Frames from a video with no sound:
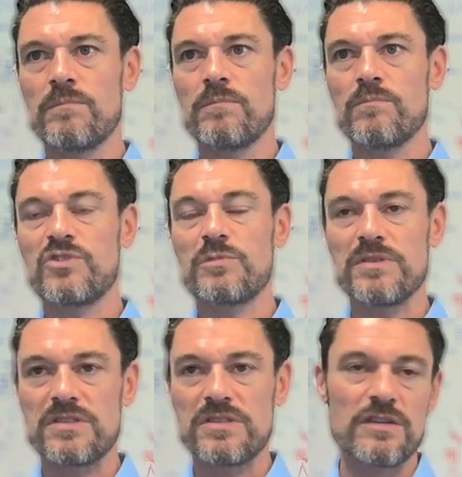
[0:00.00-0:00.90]

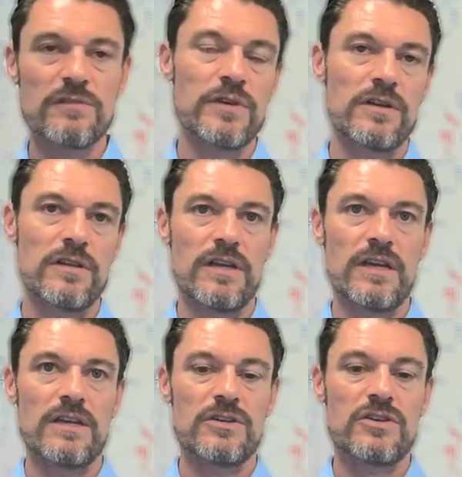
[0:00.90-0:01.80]
specifically
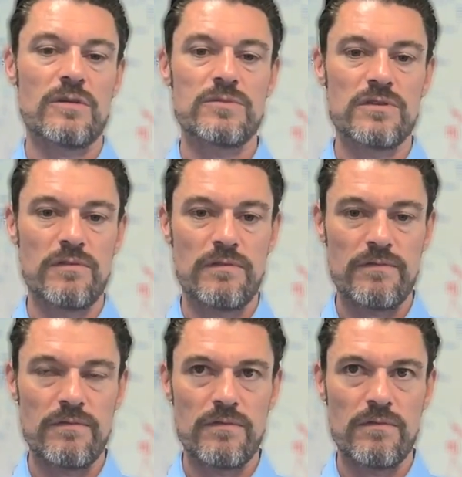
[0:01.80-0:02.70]
in terms of
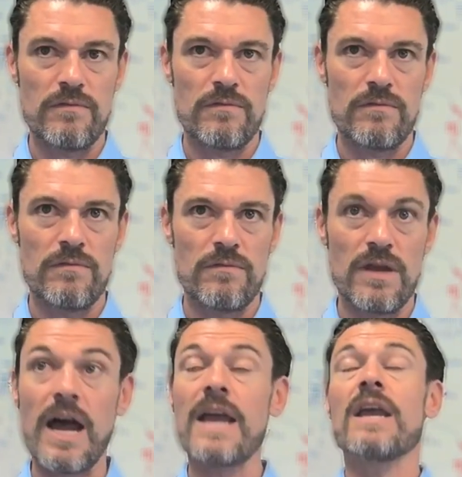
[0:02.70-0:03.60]

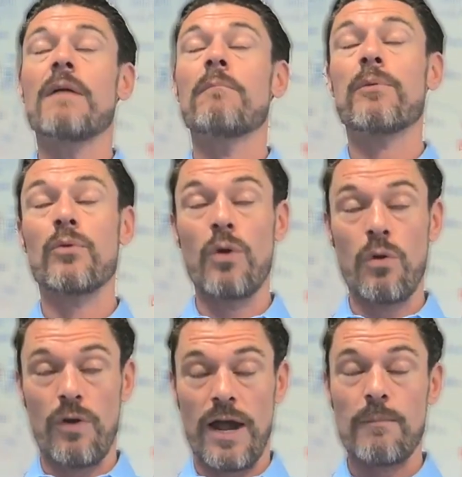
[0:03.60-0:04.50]
an IAM
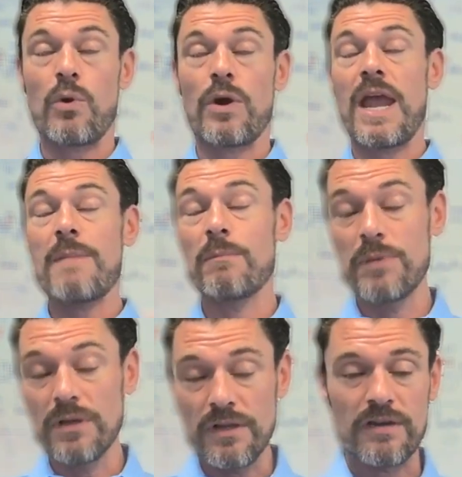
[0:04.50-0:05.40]
program or
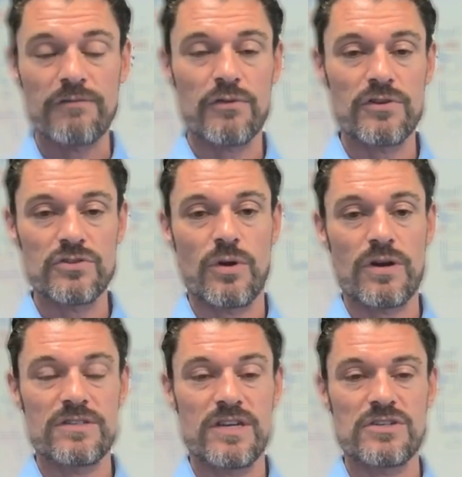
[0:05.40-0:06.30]
capability for those
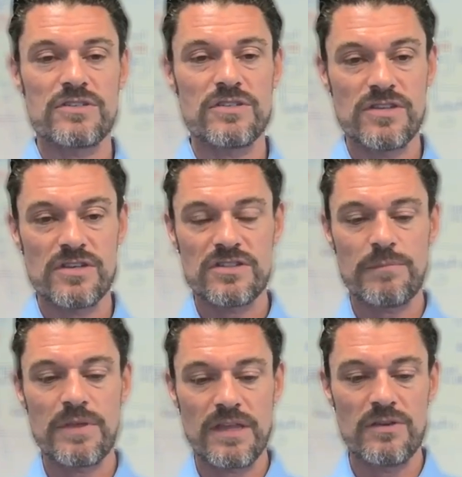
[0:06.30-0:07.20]
organizations? Is there
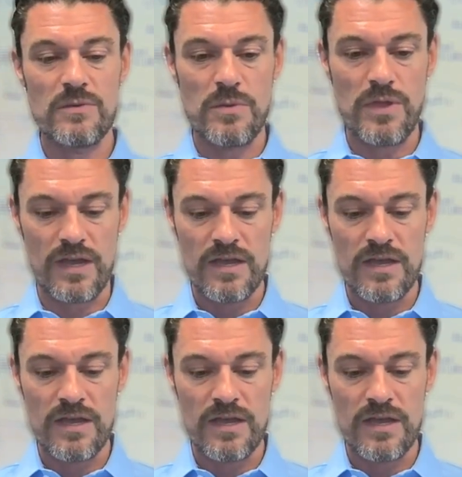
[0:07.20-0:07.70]
something that you think,